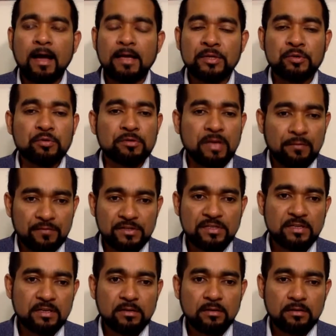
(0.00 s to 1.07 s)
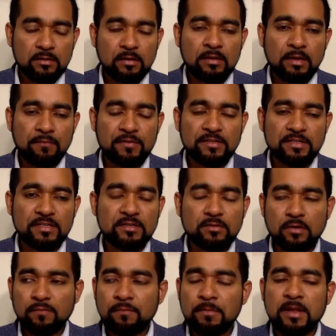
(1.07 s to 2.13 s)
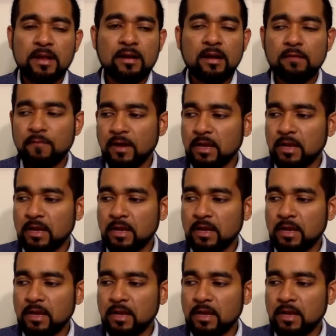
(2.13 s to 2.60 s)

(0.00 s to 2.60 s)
you're deficient of mineral and